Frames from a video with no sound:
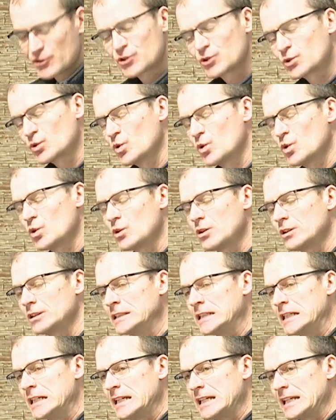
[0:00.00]

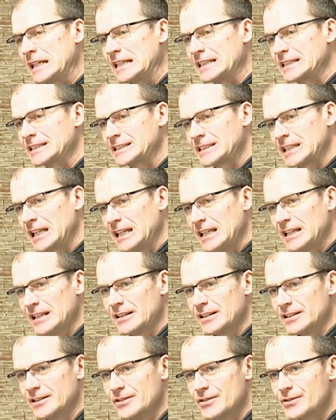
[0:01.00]
saw his
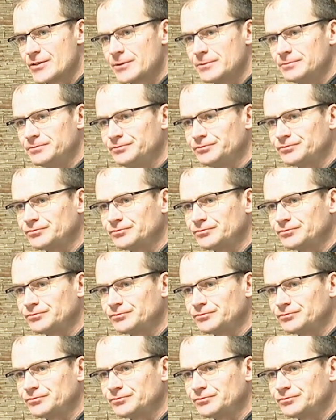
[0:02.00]
tears.